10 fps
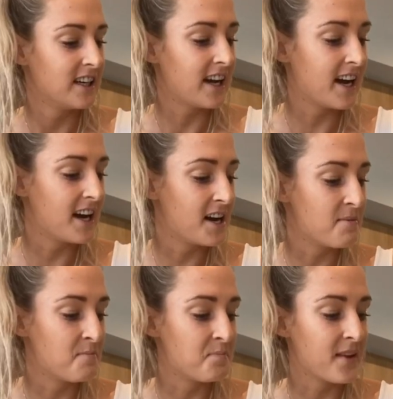
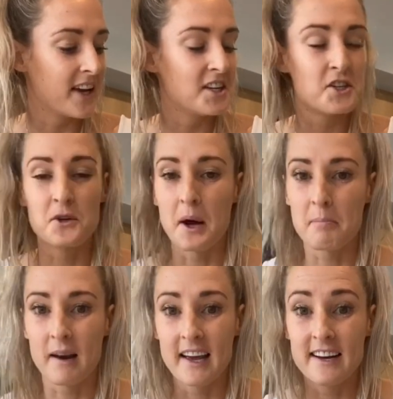into a
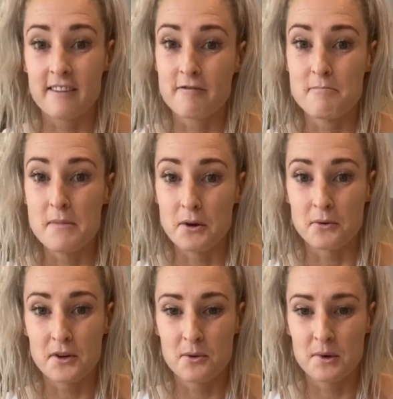plate of
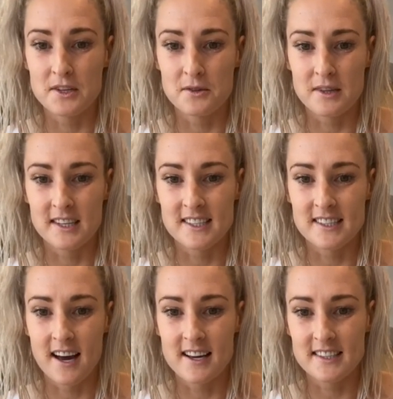milk. We're doing a
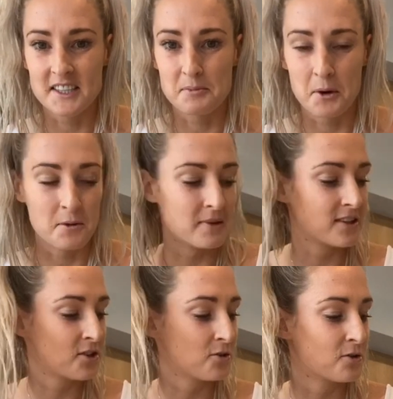science experiment
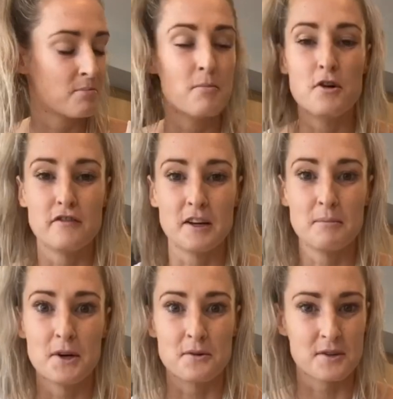called Moo-ving
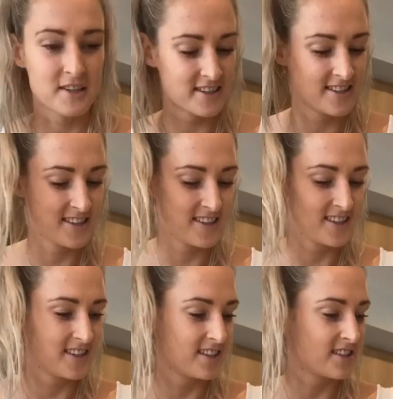Milk.
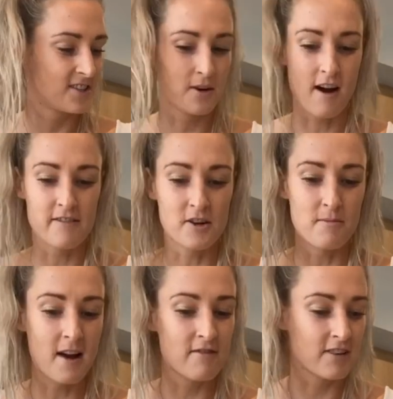So I've got
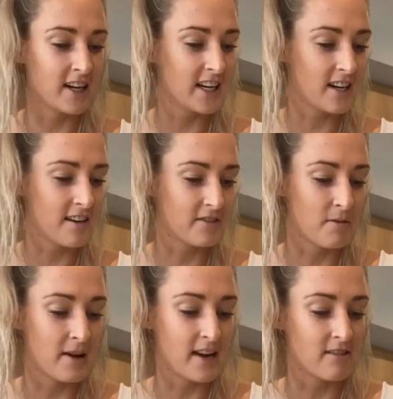my red, I've got
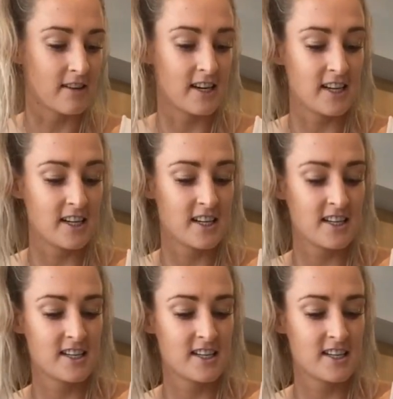my green.